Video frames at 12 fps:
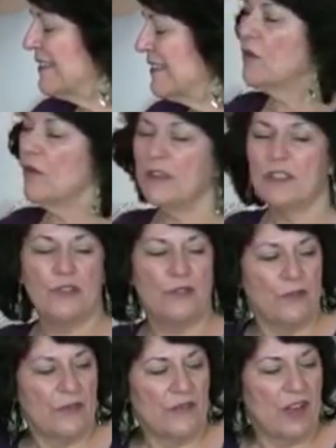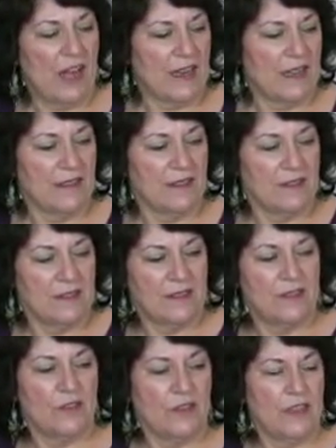I've got a
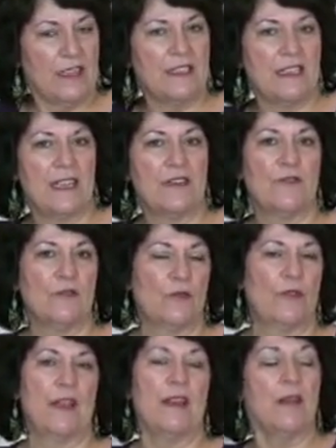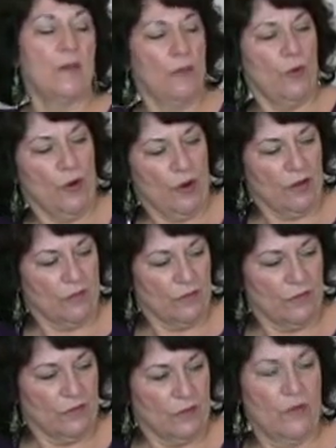turkey tenderloin and a pork
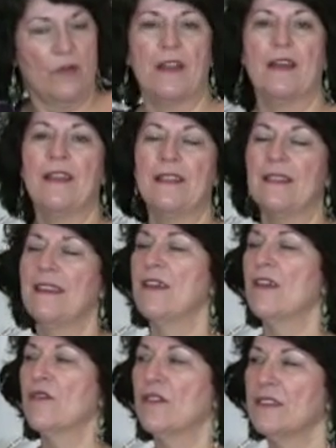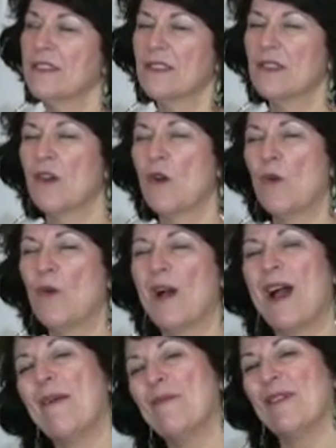loin in the oven, so
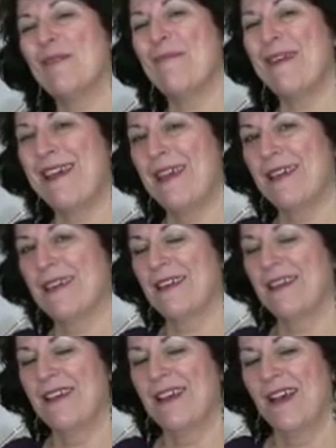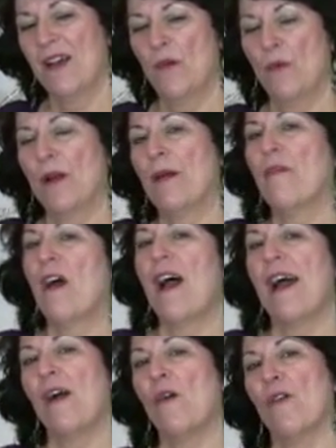I'm going to make one of
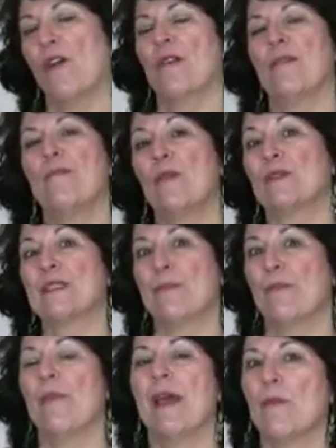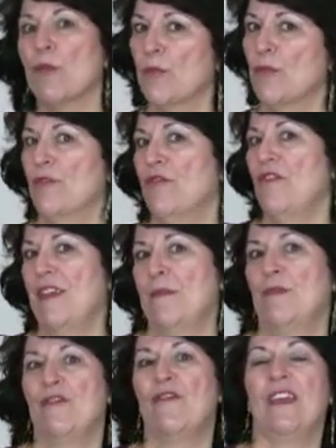our most memorable
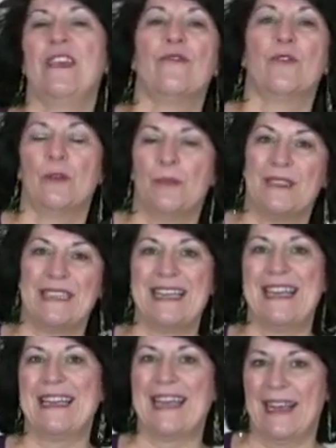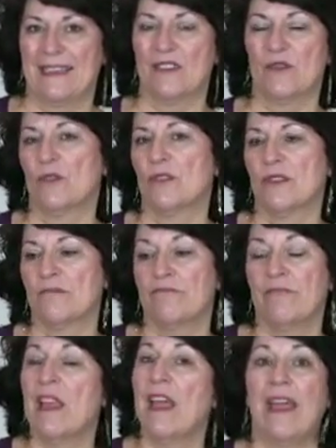family favorite potato casseroles.
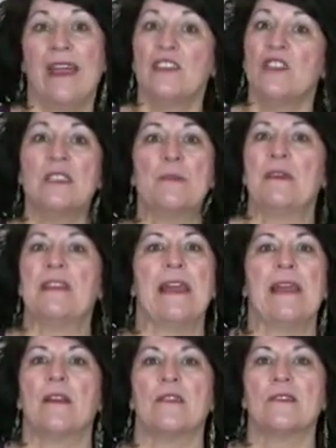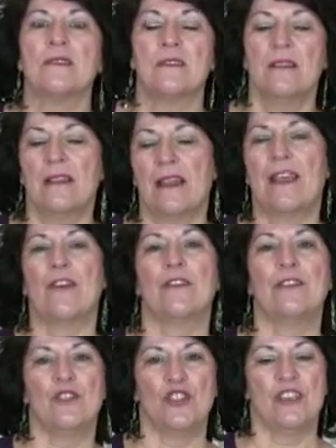It's just potatoes layered
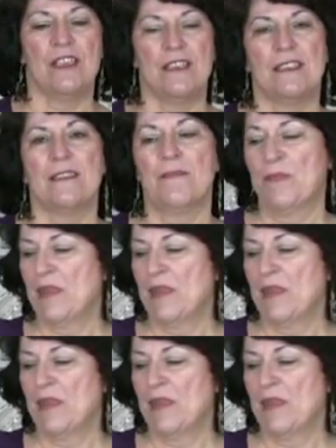and cheesed.